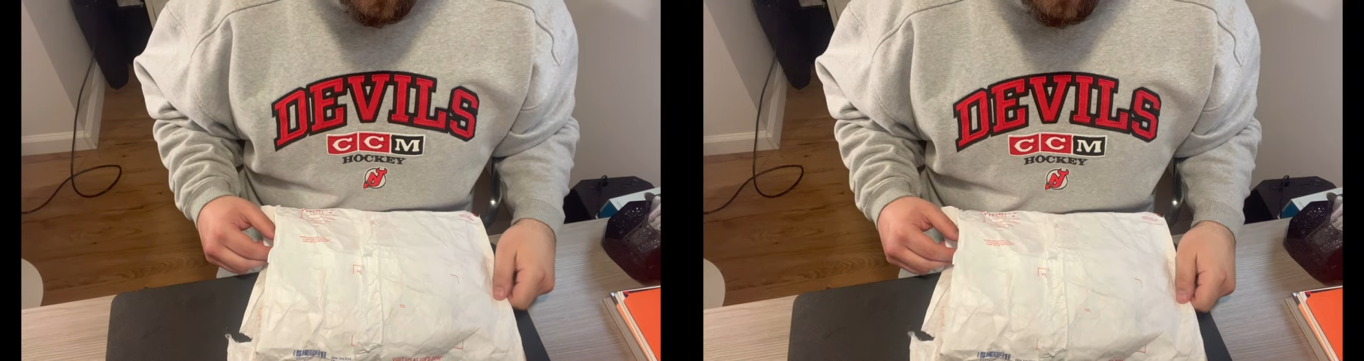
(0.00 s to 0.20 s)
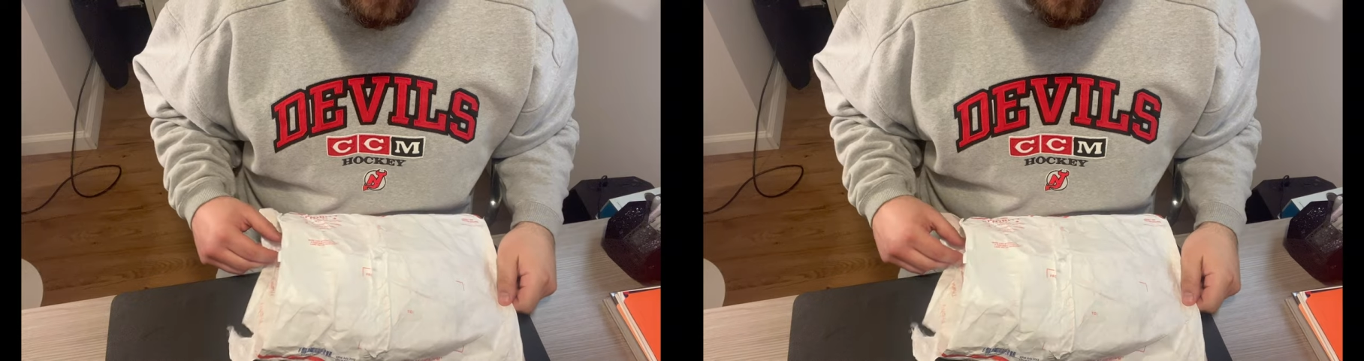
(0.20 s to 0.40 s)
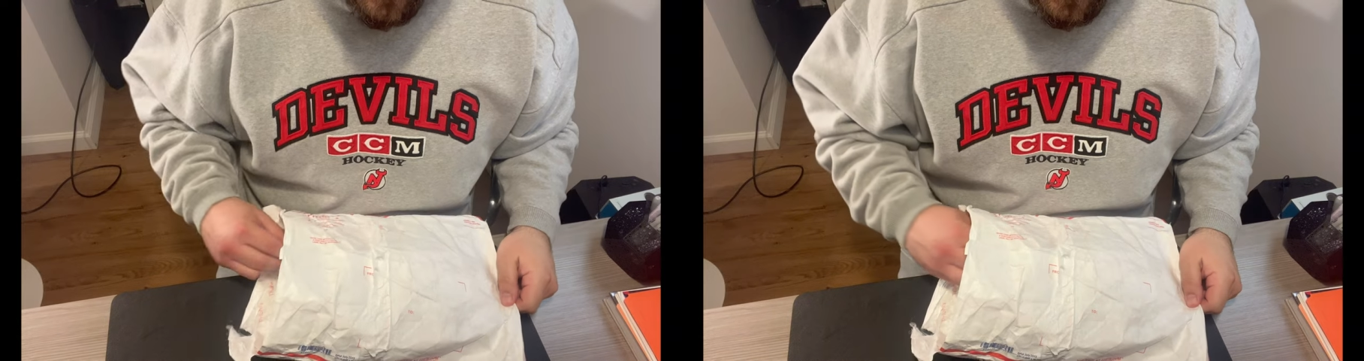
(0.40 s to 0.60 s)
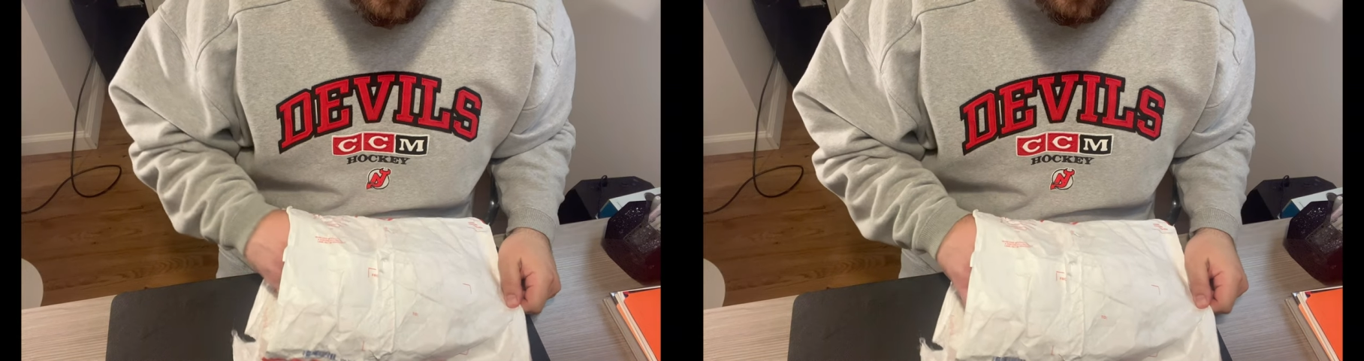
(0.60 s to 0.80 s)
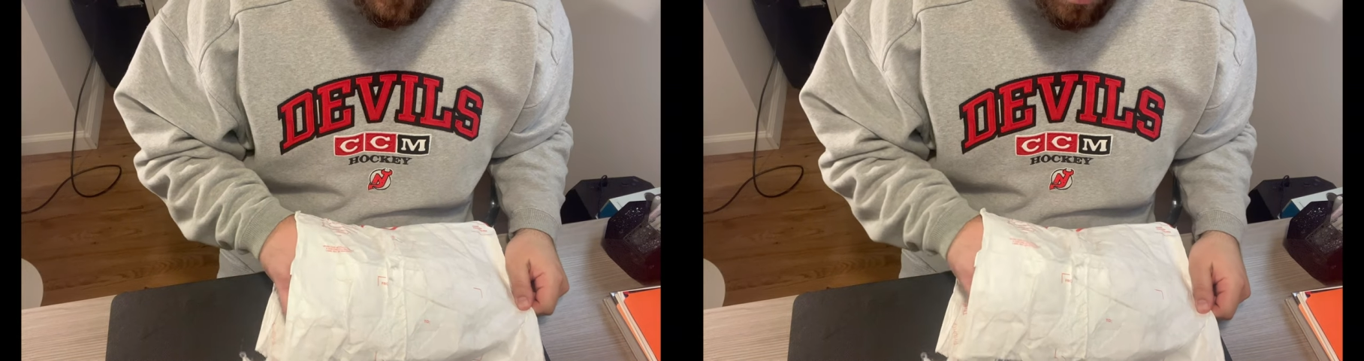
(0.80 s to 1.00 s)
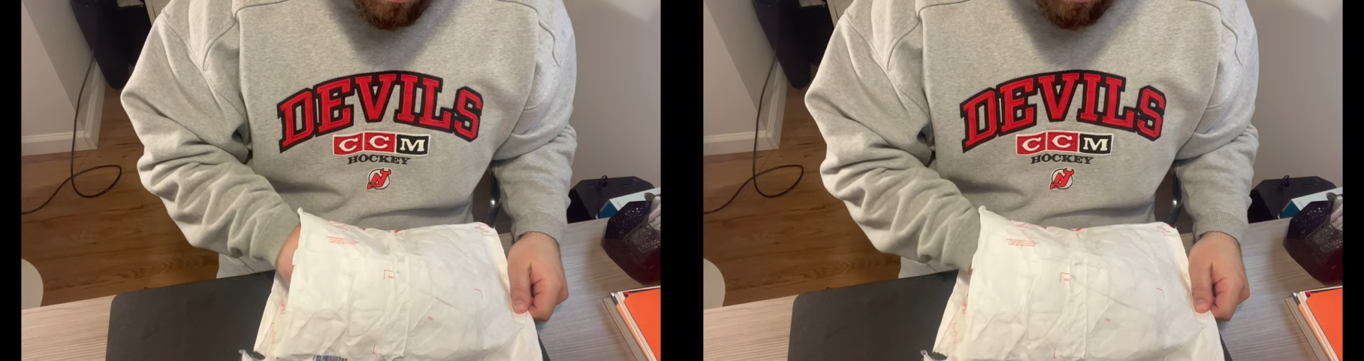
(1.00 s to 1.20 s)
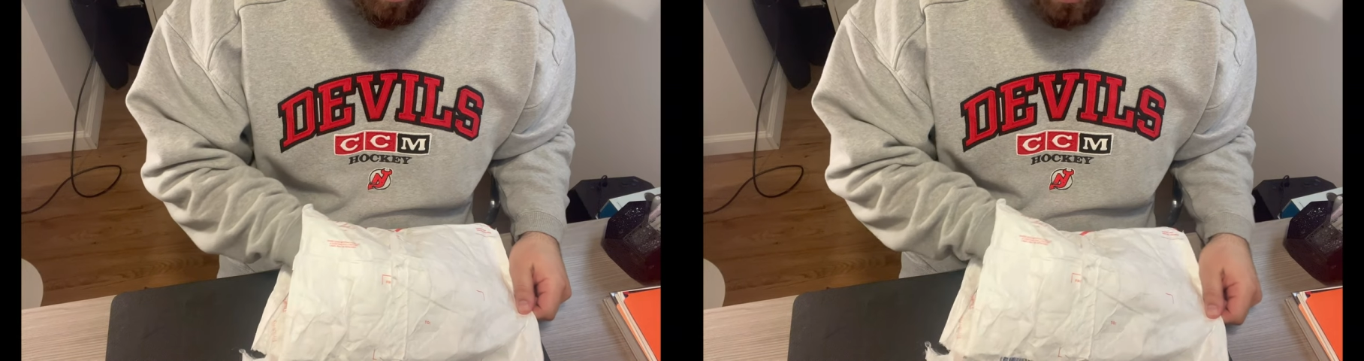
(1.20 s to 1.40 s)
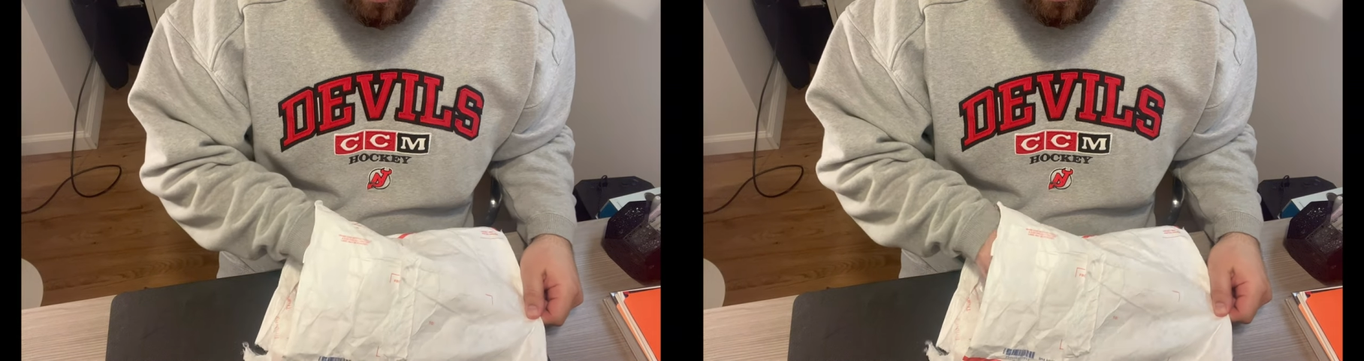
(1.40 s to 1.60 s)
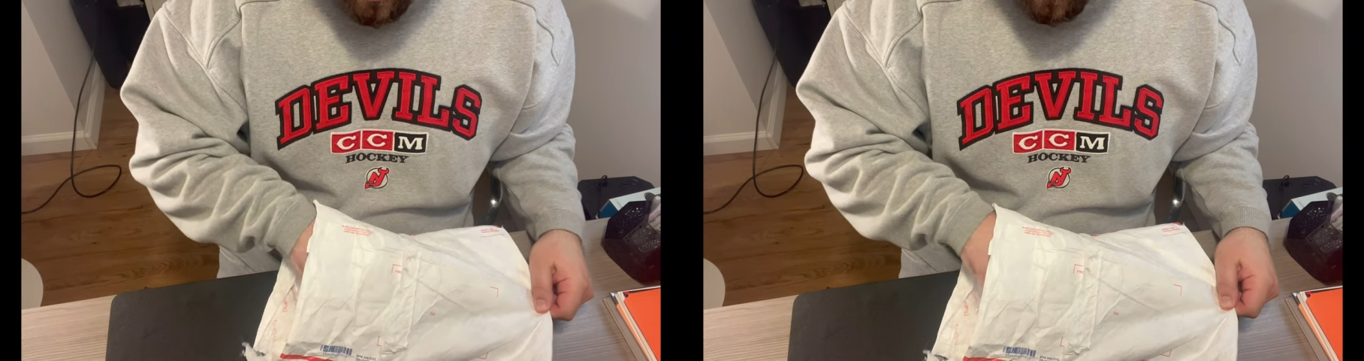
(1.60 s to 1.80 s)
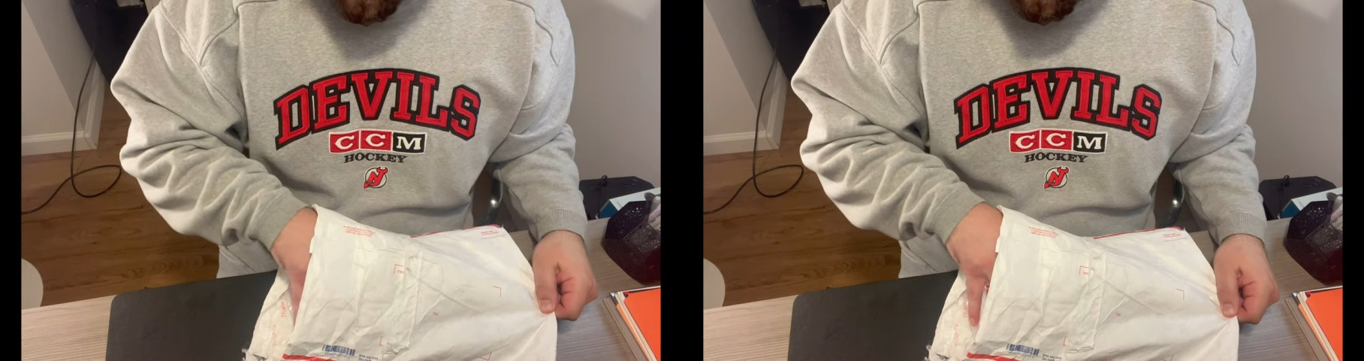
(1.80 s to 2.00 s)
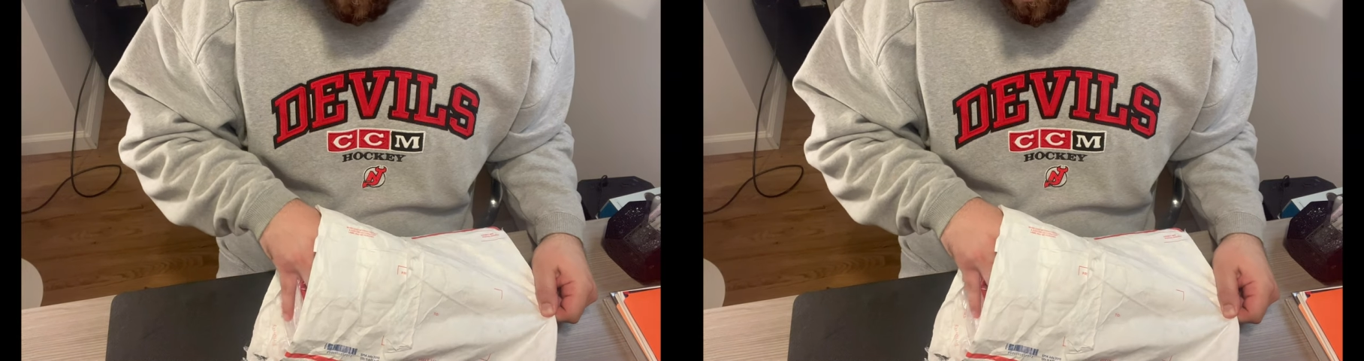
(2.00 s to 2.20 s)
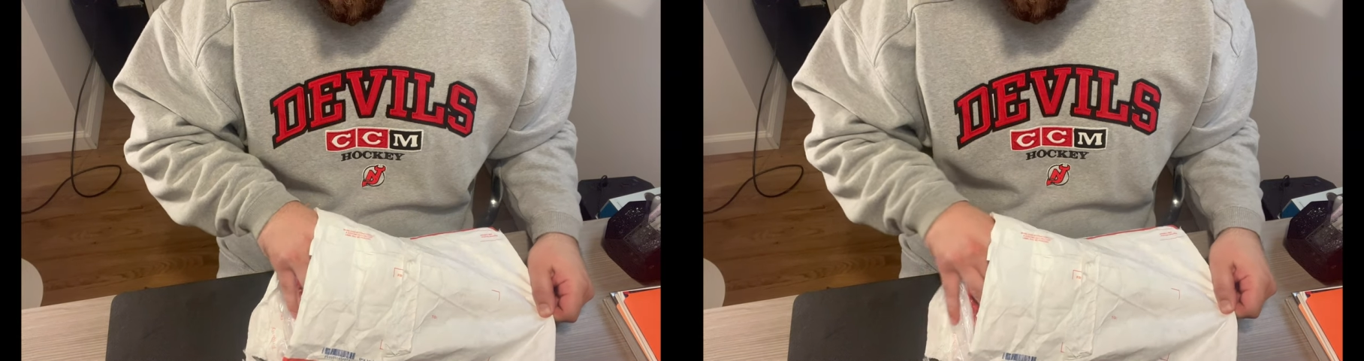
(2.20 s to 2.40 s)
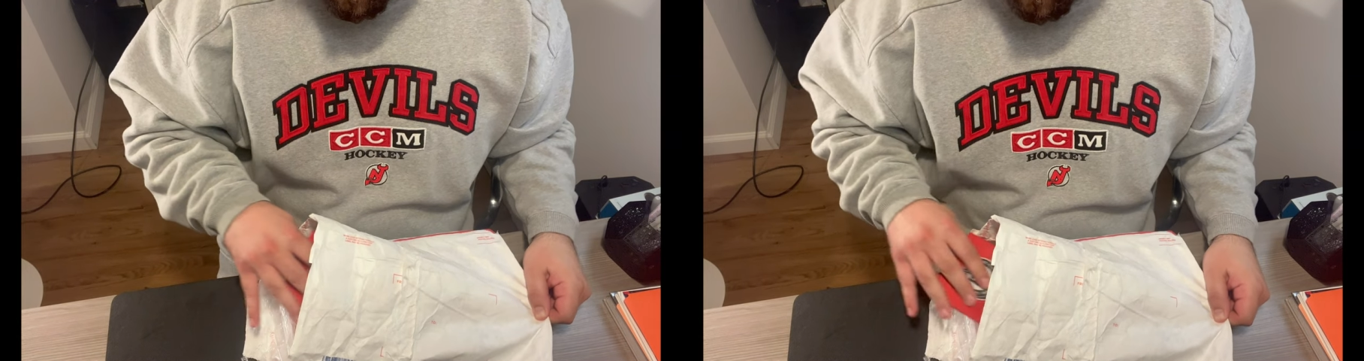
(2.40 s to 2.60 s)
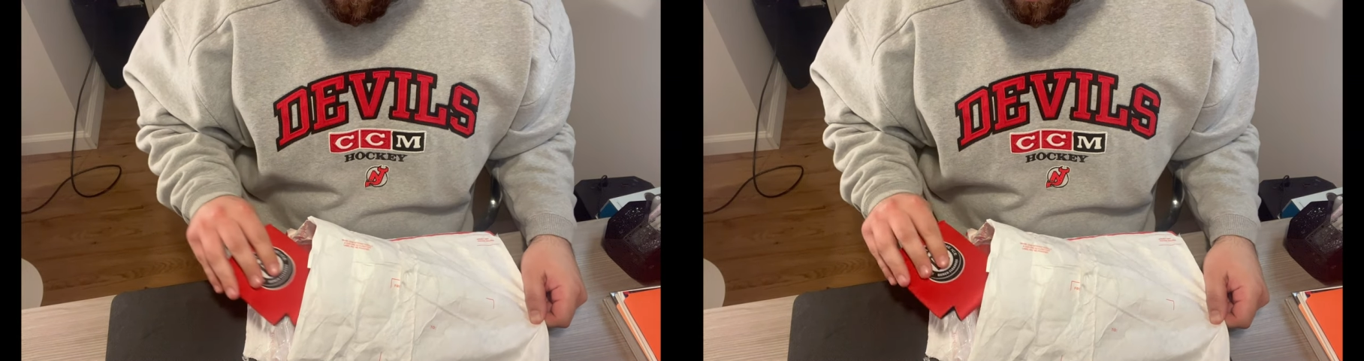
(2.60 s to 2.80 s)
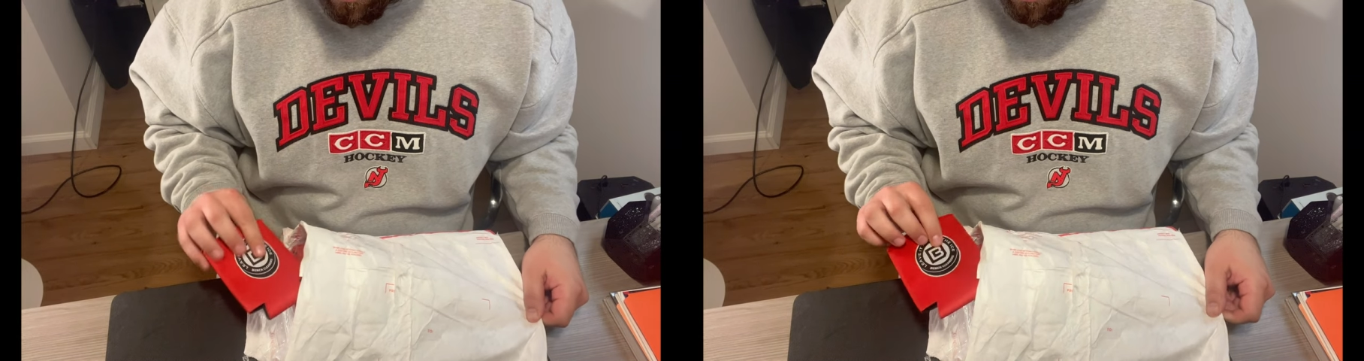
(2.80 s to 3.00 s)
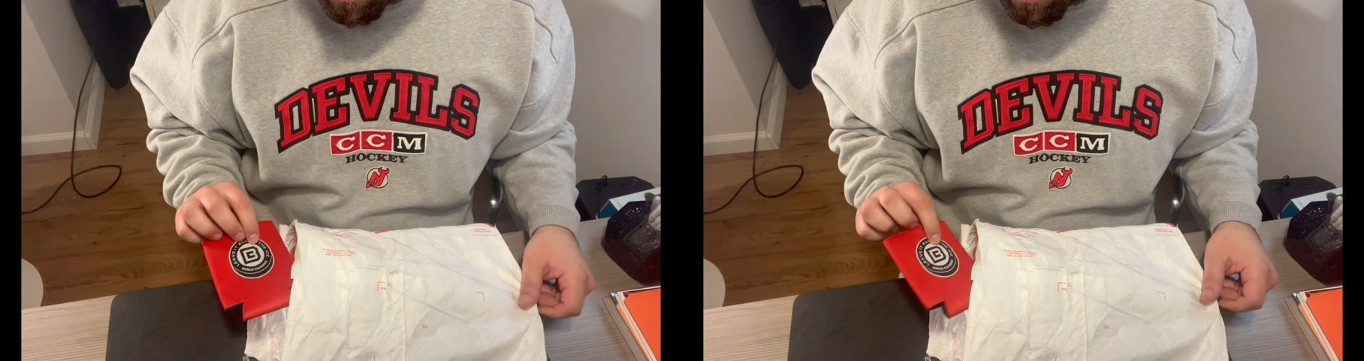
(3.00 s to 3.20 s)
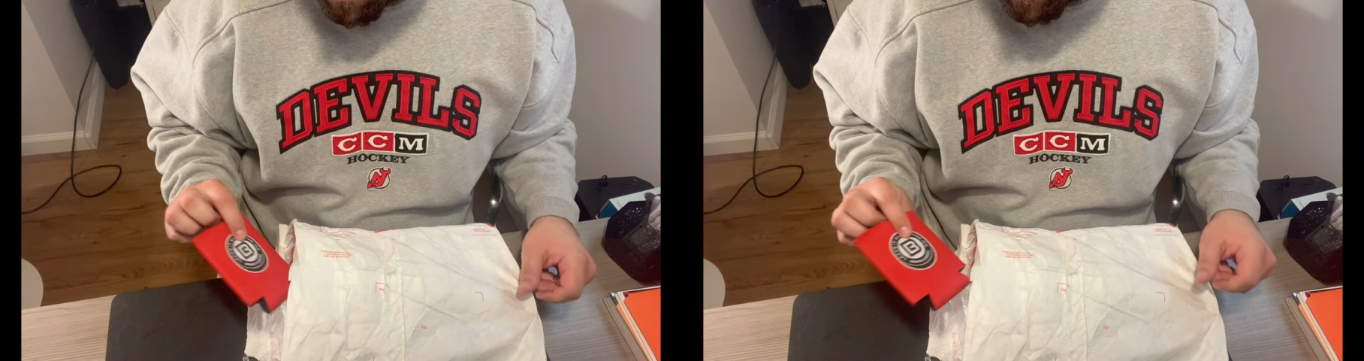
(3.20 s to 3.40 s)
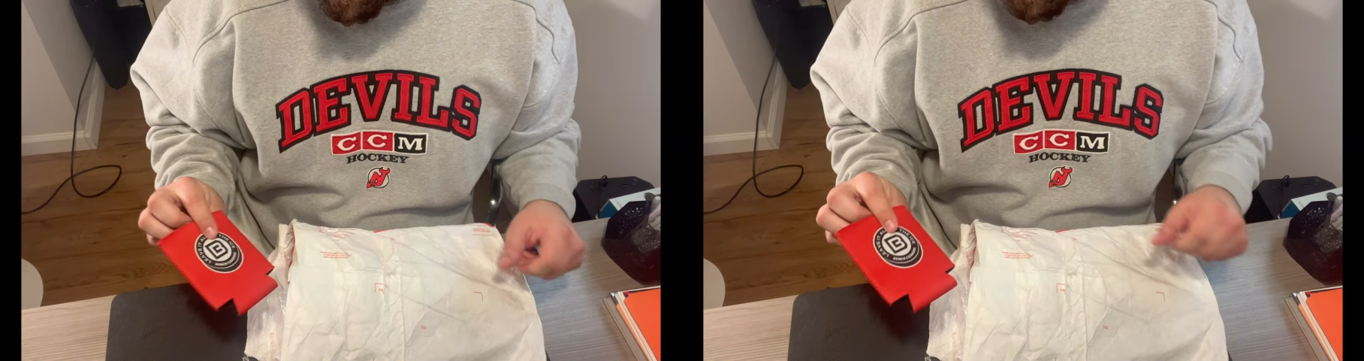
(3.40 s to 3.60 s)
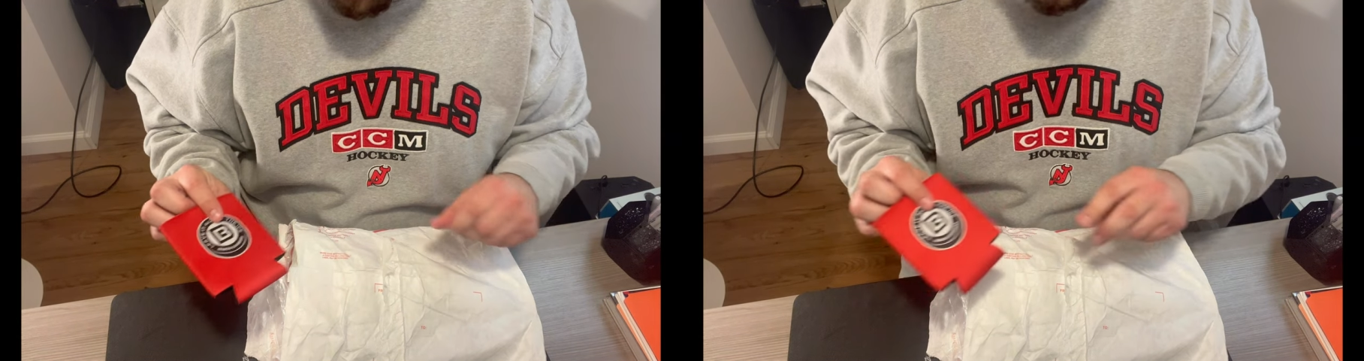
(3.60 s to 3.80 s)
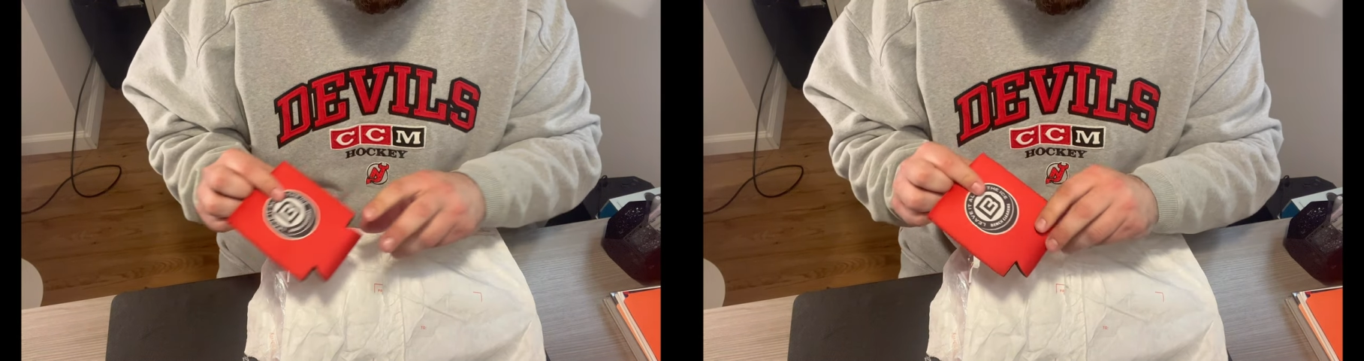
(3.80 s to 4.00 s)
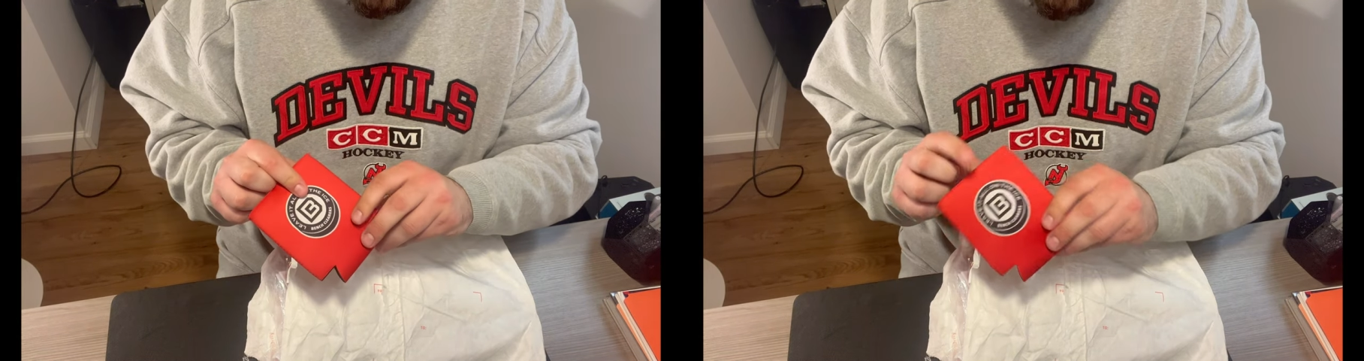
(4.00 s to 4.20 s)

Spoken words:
Nobody's mouth can be seen.